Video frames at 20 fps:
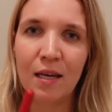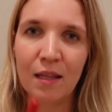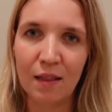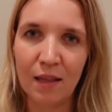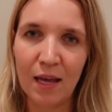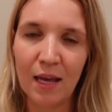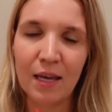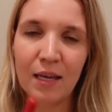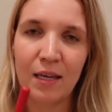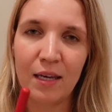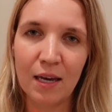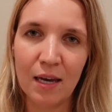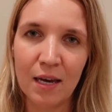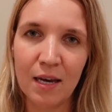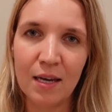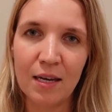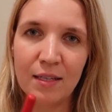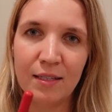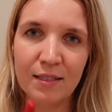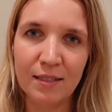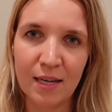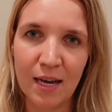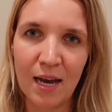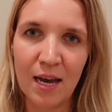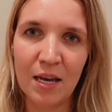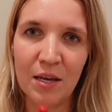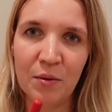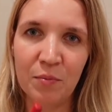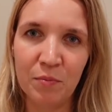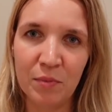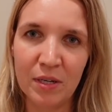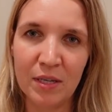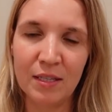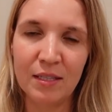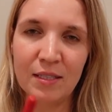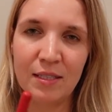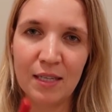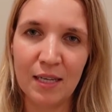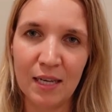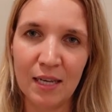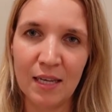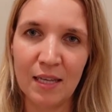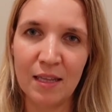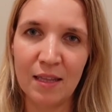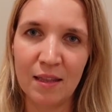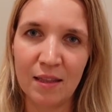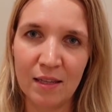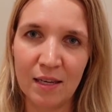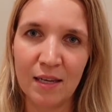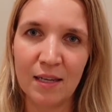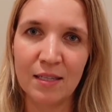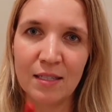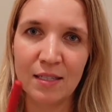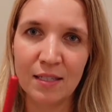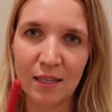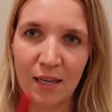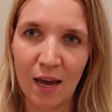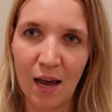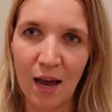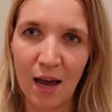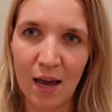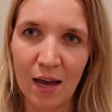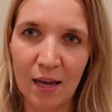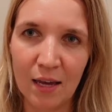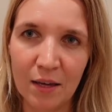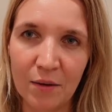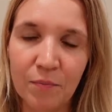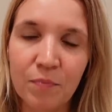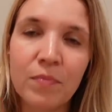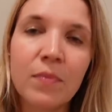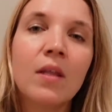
like a diamond in the sky.